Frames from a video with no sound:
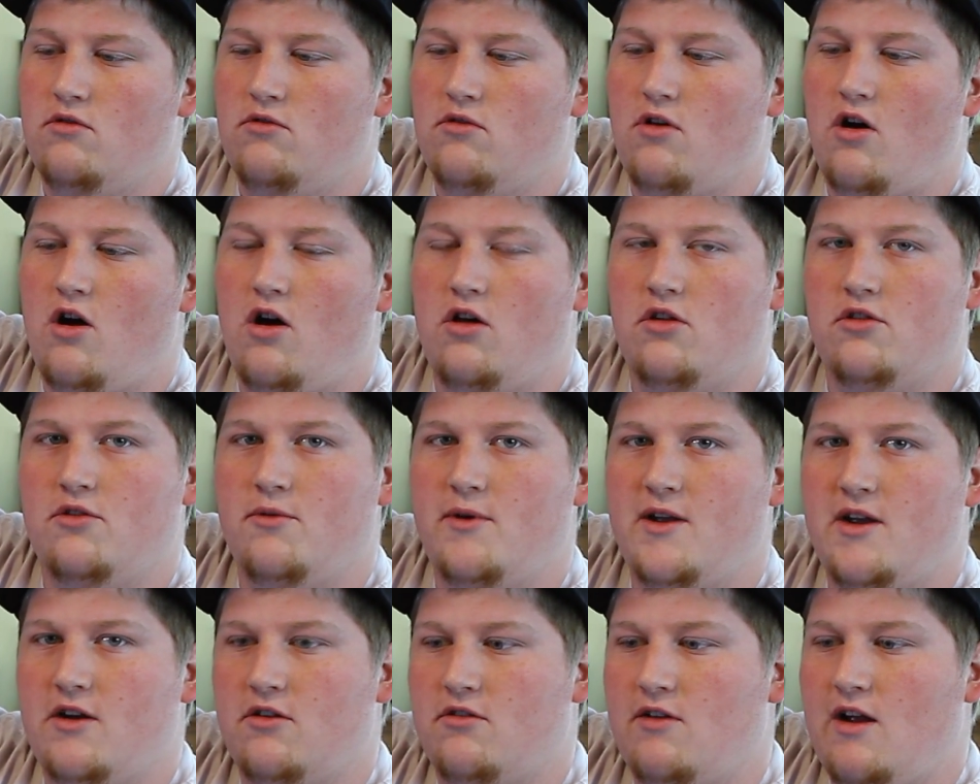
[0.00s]
all the
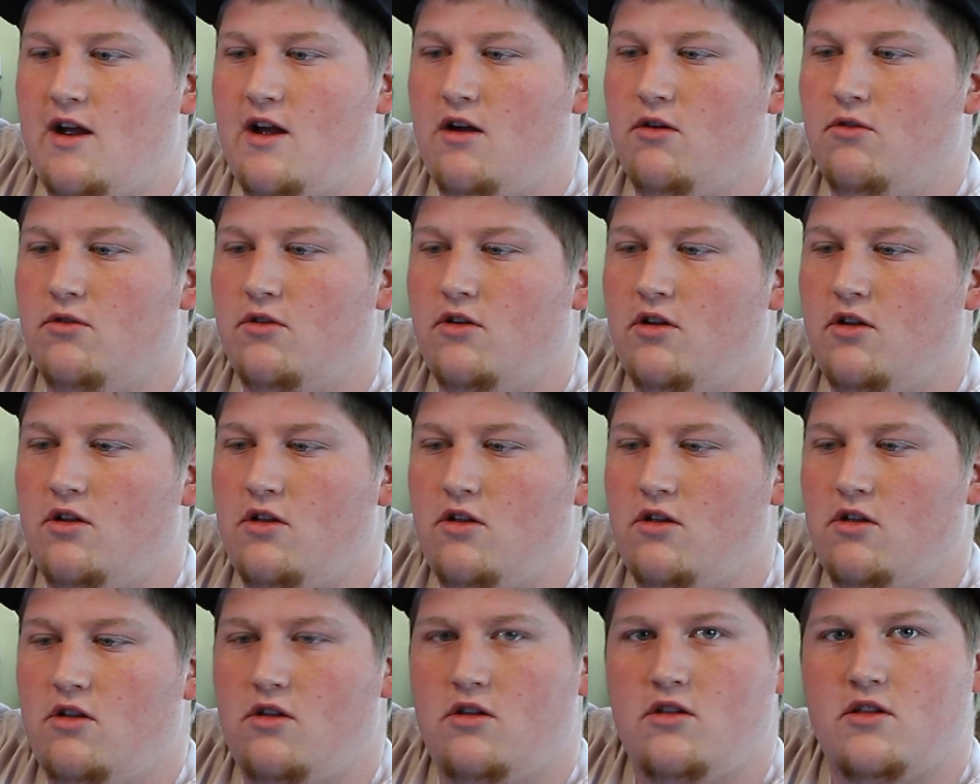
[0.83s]
way around.
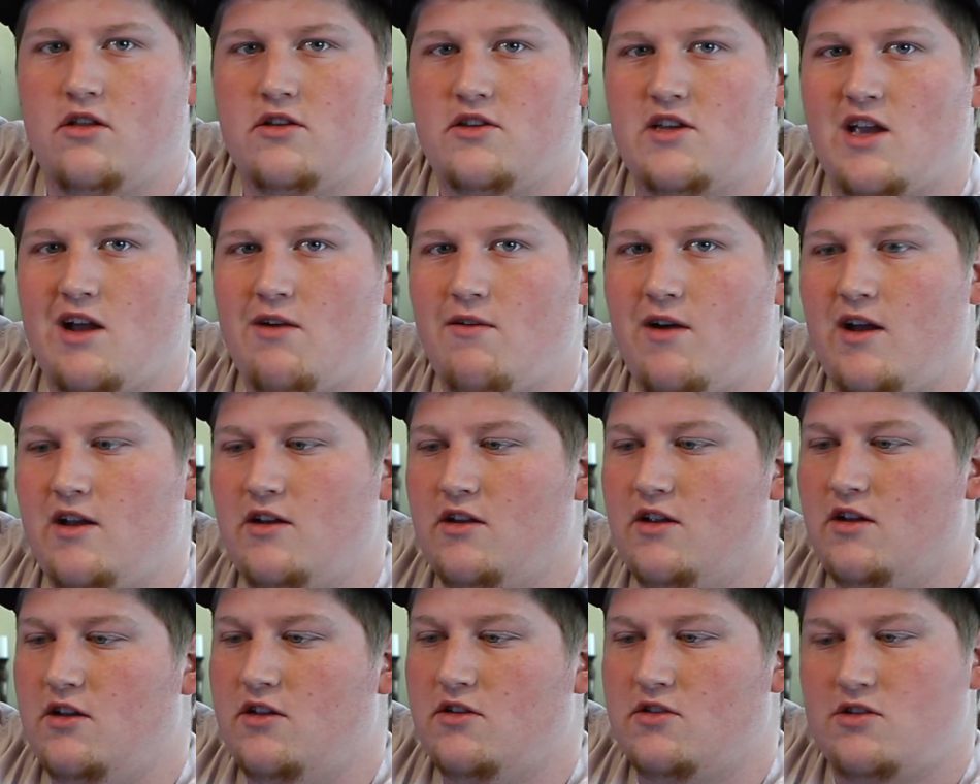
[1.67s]
That's how I
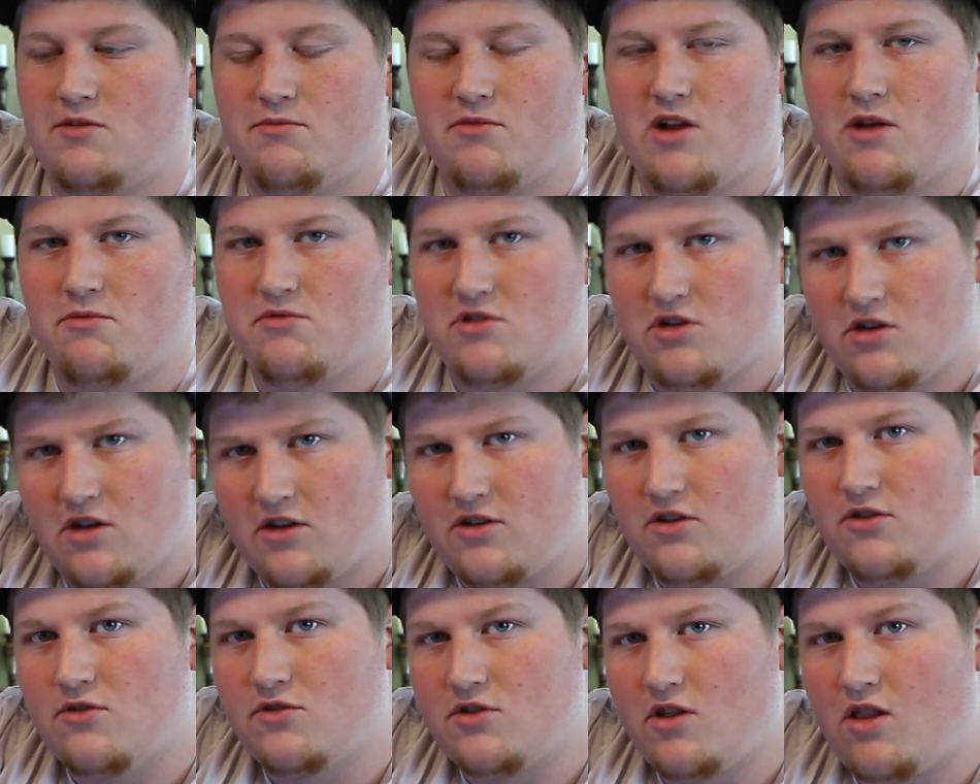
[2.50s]
did it. Sometimes you'll have
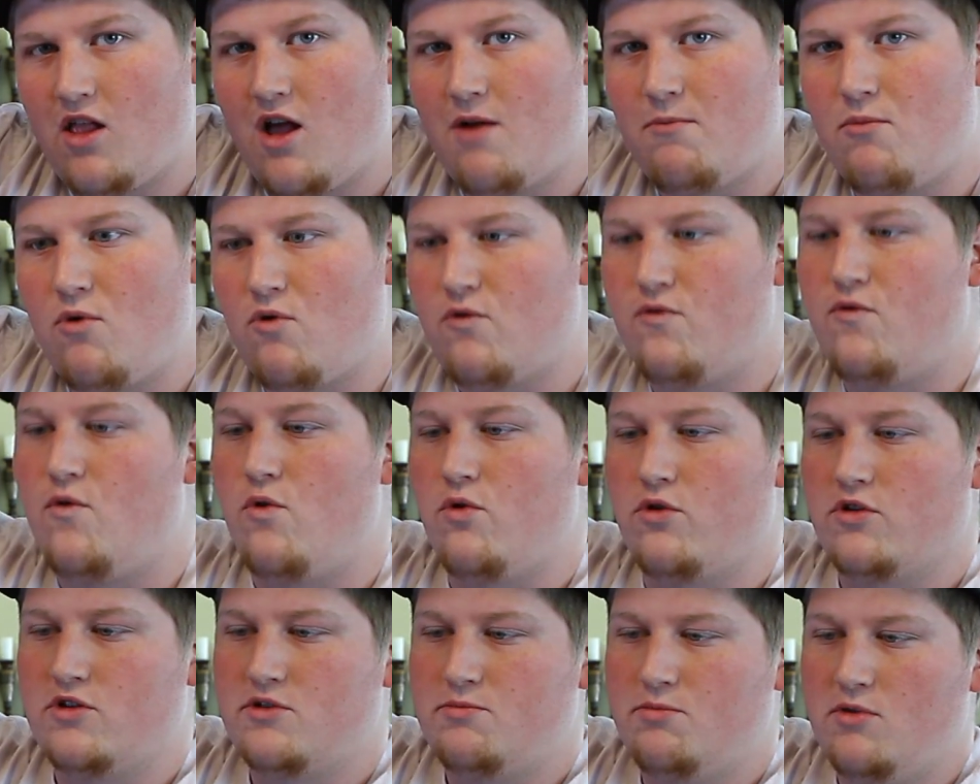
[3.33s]
to use a lot more
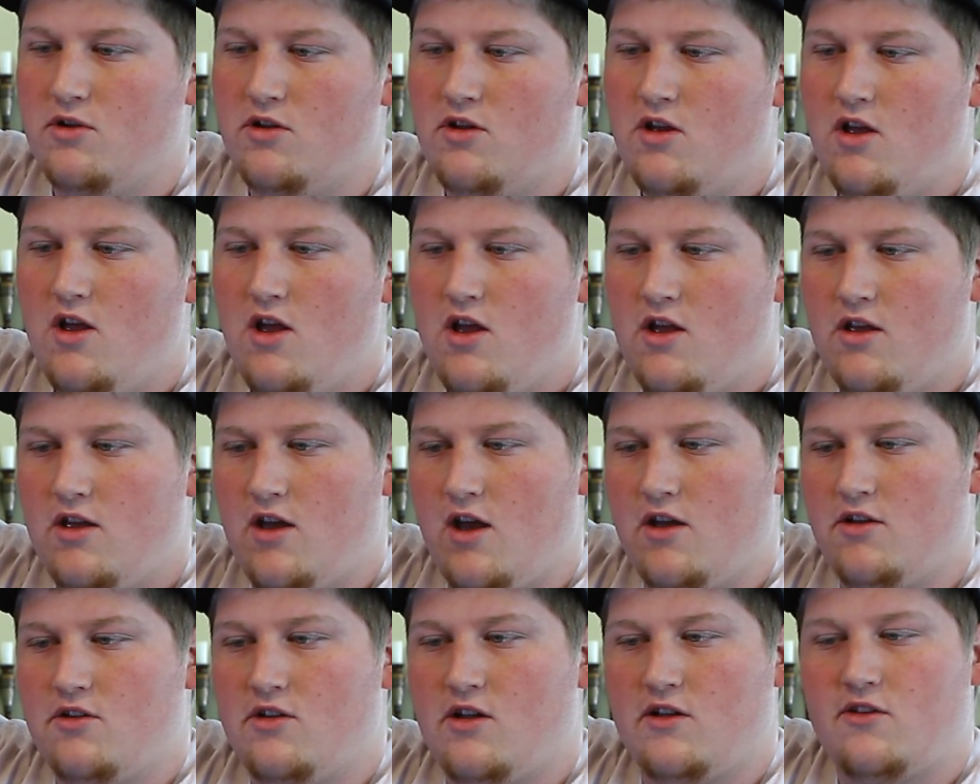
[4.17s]
force, but
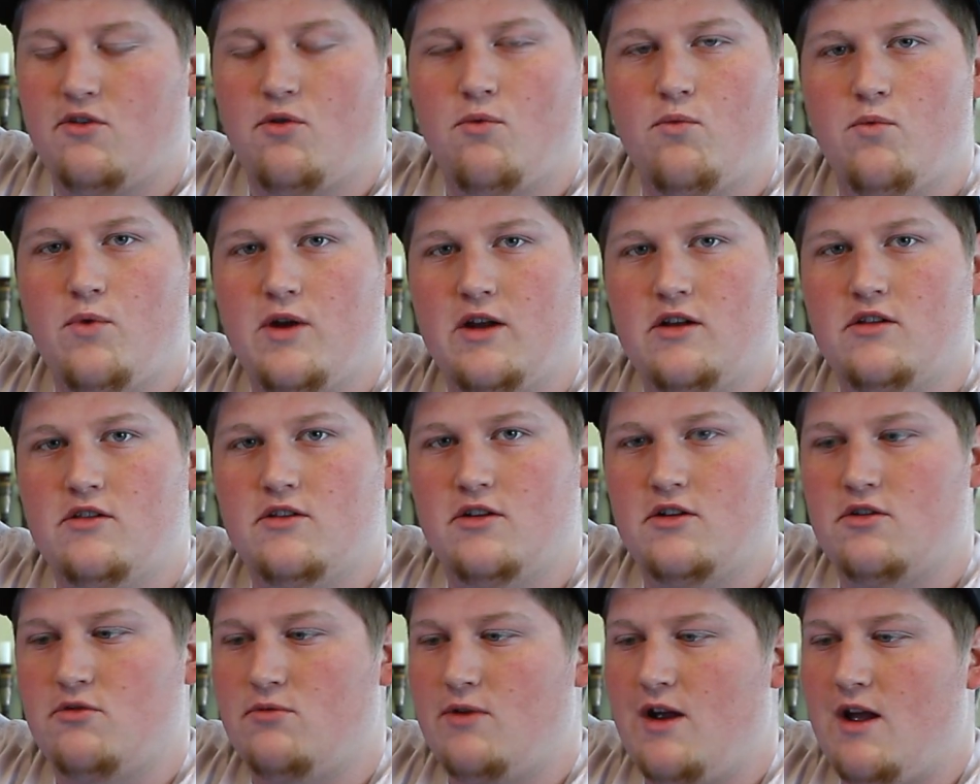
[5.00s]
yeah, you'll have to wiggle
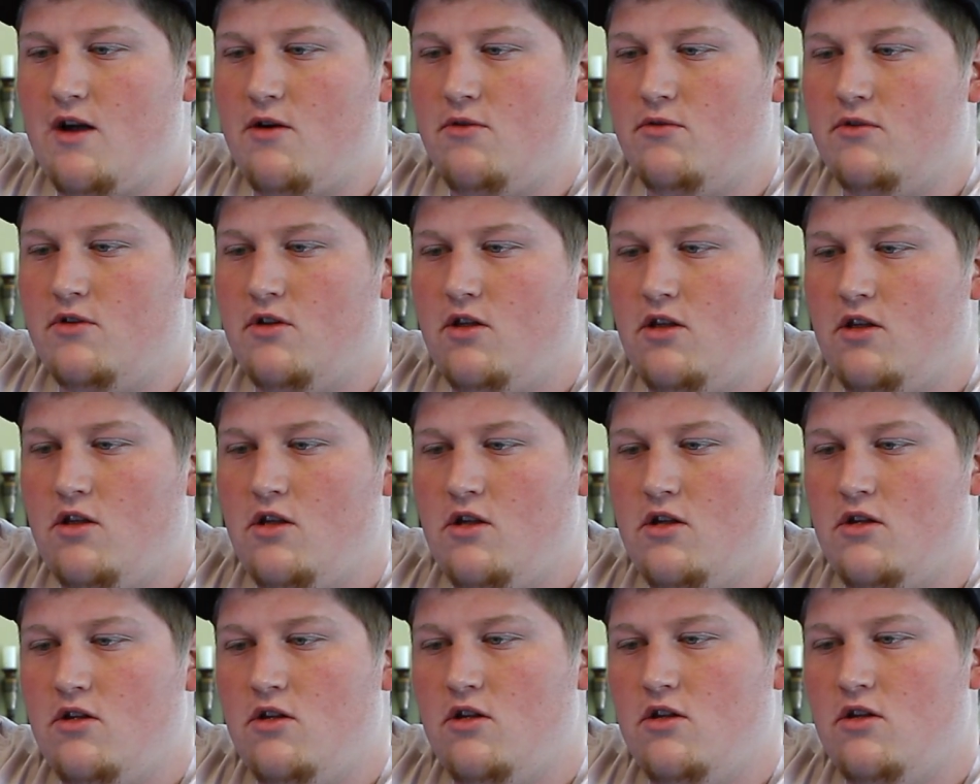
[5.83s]
it around
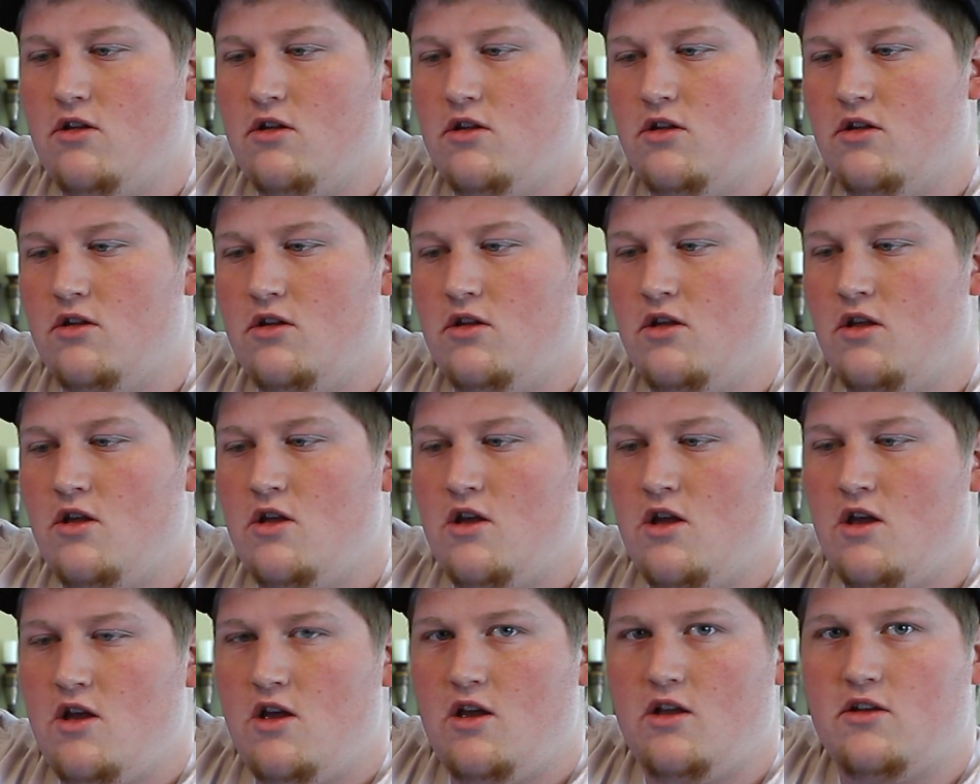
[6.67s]

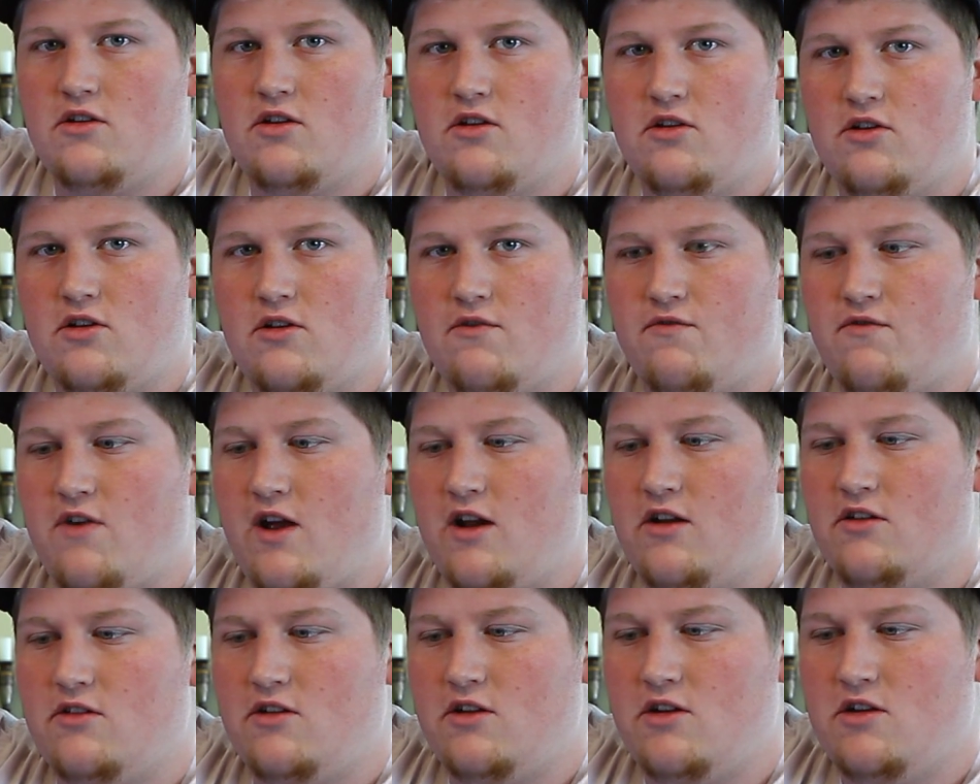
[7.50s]
until you can
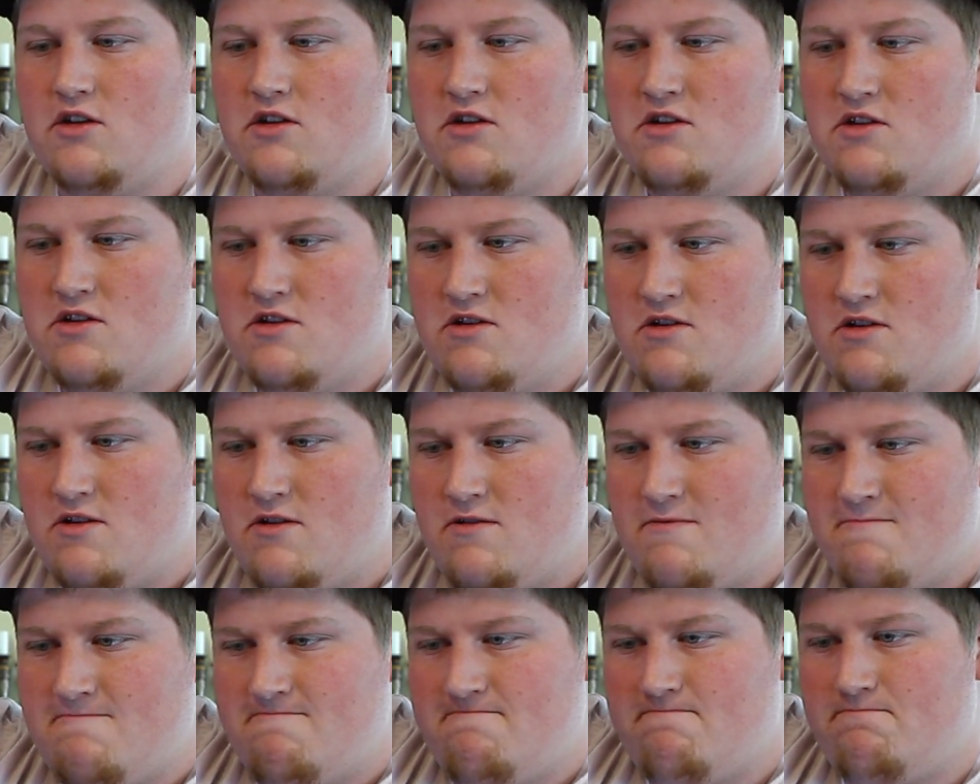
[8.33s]
finally
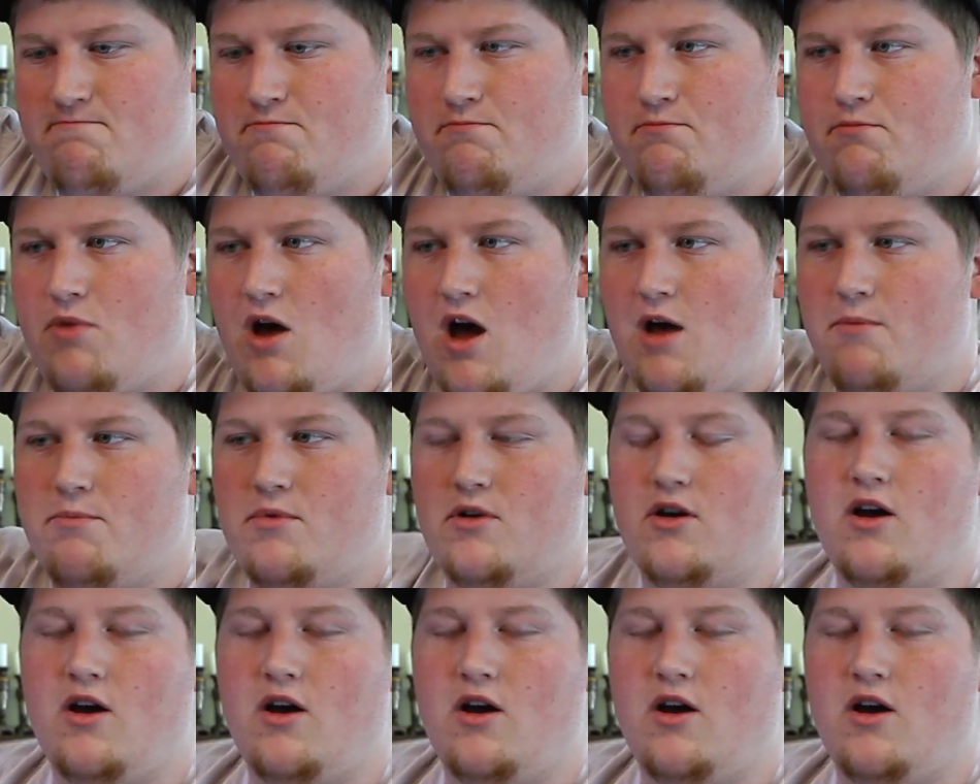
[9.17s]
pop it